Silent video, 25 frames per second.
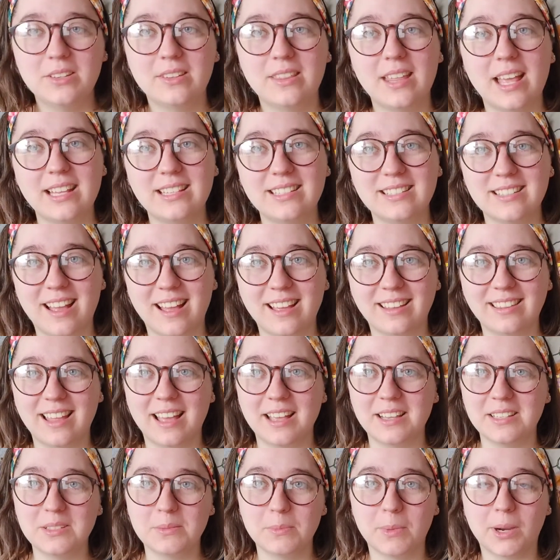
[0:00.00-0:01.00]
So that's not
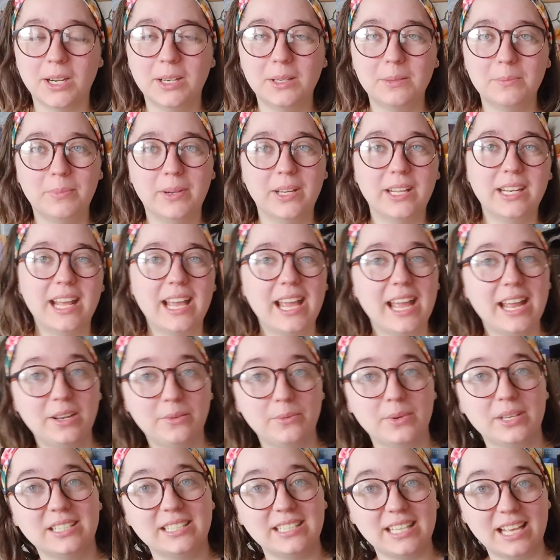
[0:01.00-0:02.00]
that smart. But
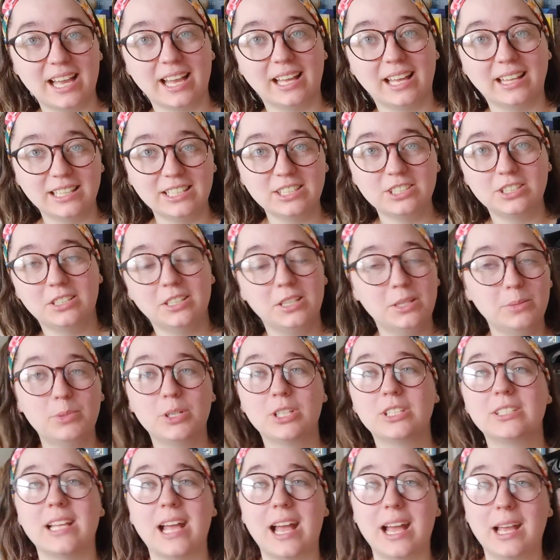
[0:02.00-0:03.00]
anyways, yeah, these are the
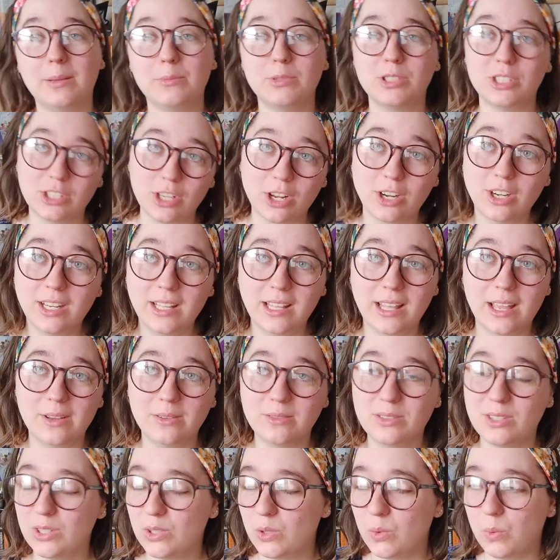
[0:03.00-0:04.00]
books that I am starting
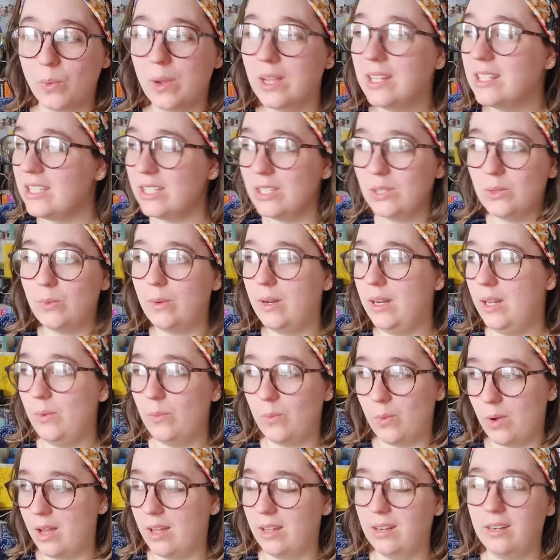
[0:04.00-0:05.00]
out twenty
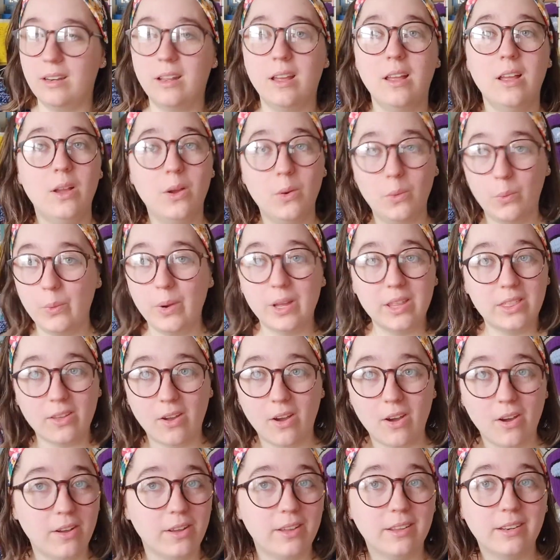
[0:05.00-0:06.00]
twenty-one
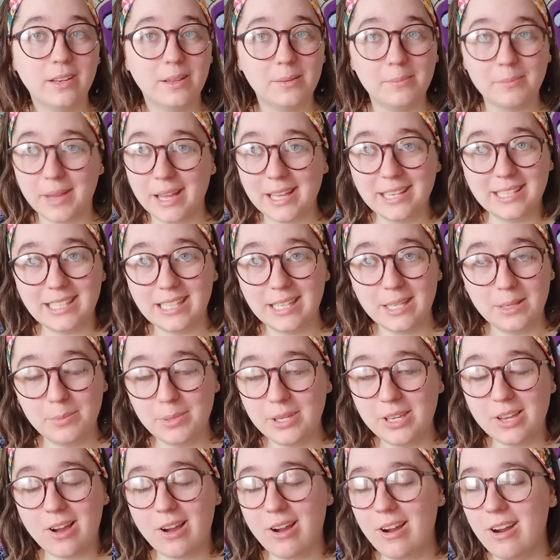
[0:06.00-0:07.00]
with on my T
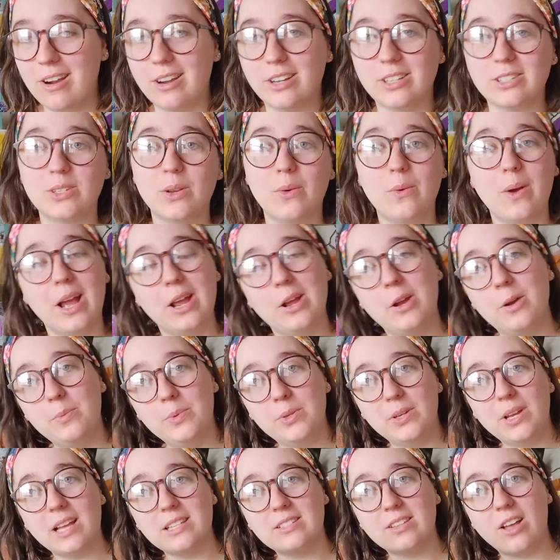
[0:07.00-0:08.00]
B R. So I
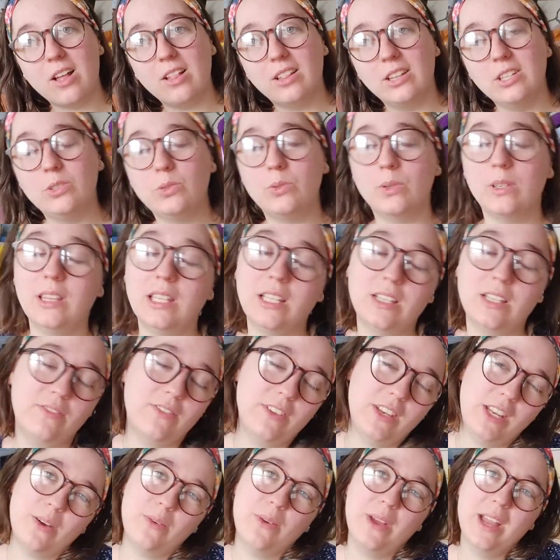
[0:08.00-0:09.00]
hope you guys all enjoyed this
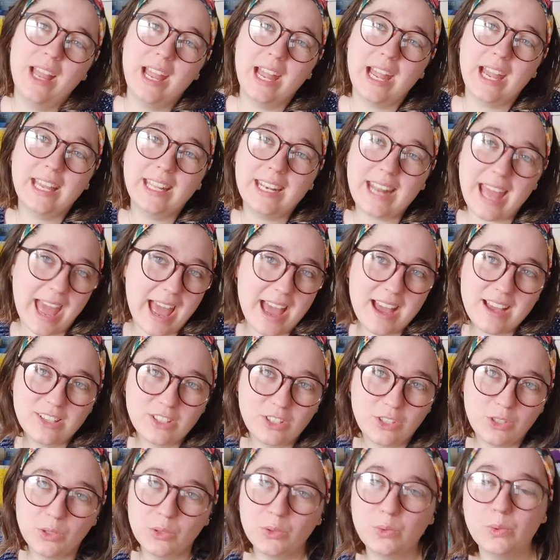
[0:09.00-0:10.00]
video, and
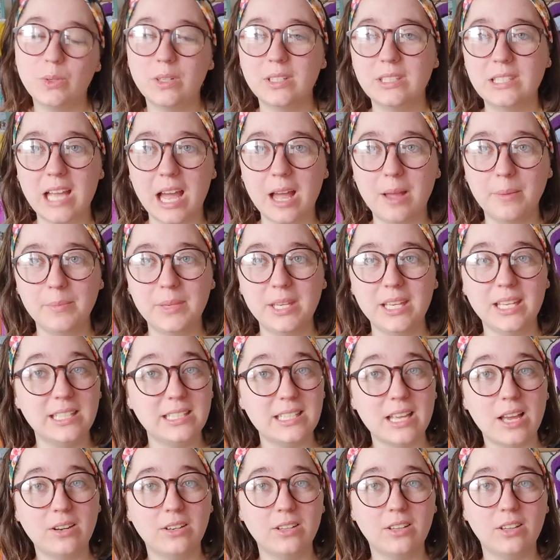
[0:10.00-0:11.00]
as usual, tell
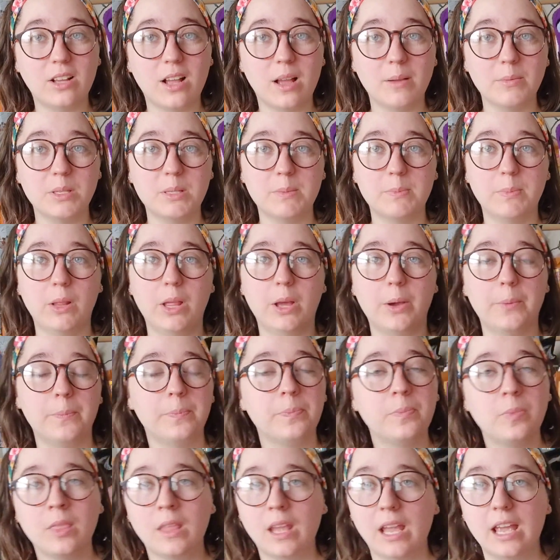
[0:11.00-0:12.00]
me down in the comments
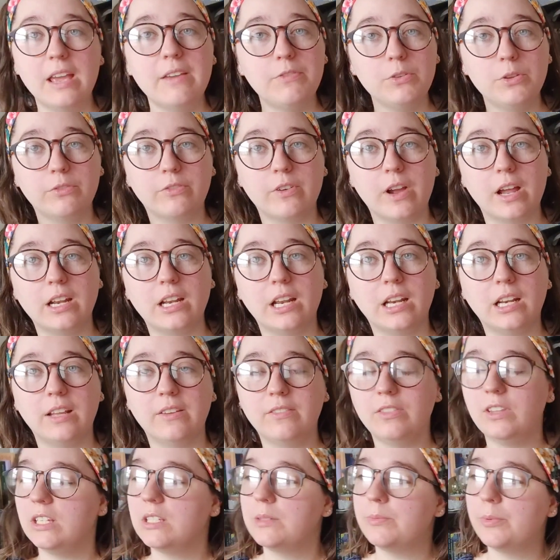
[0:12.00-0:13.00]
below if you've read
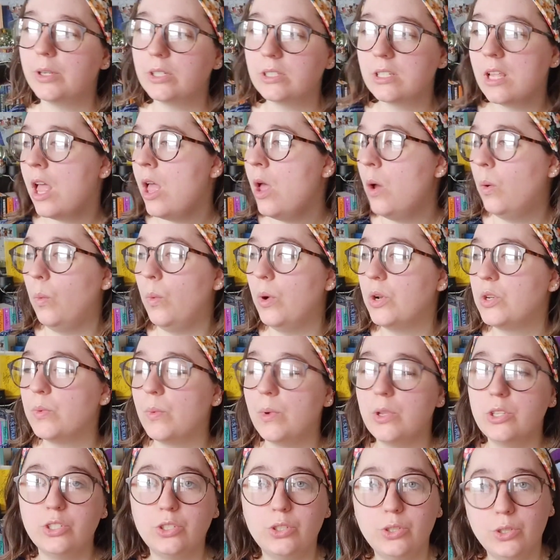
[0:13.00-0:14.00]
any of these books,
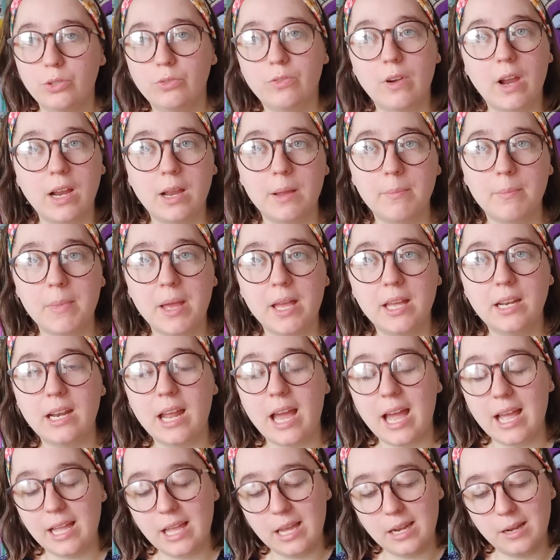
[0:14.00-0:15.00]
which ones do you
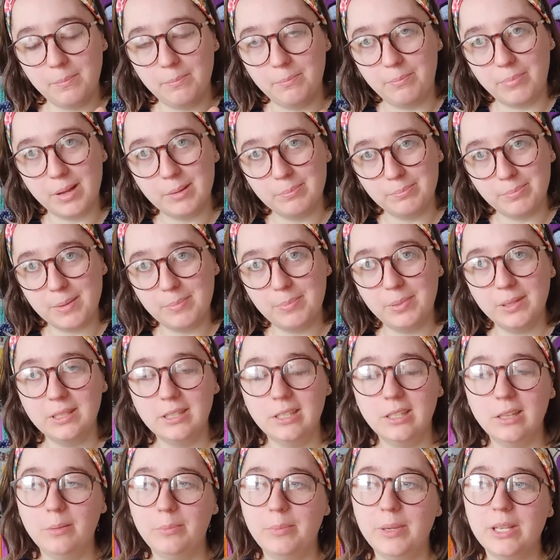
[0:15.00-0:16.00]
recommend I kind of bump up a
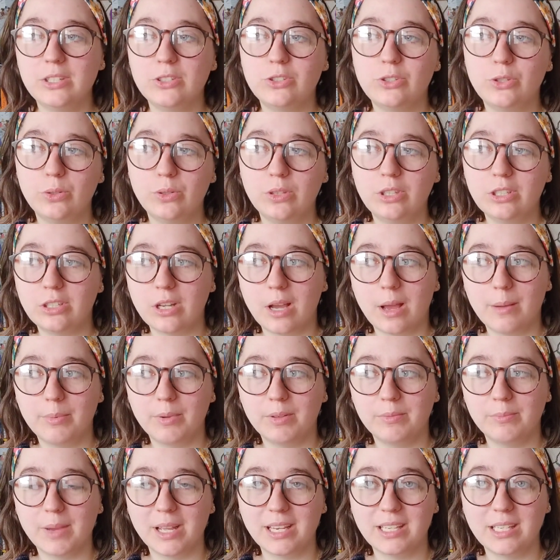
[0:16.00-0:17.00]
little bit to the
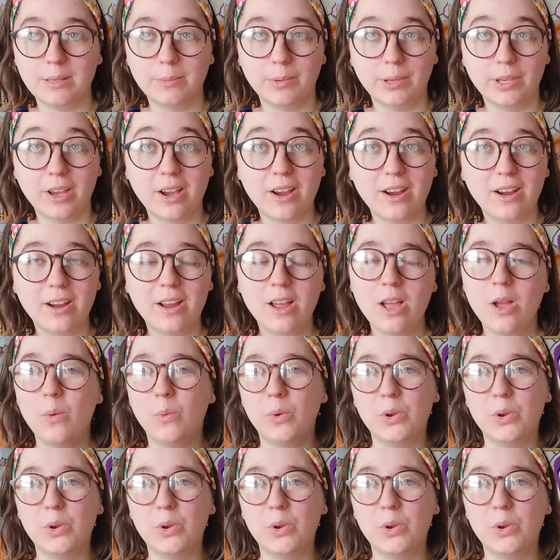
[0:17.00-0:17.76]
top of my T B R,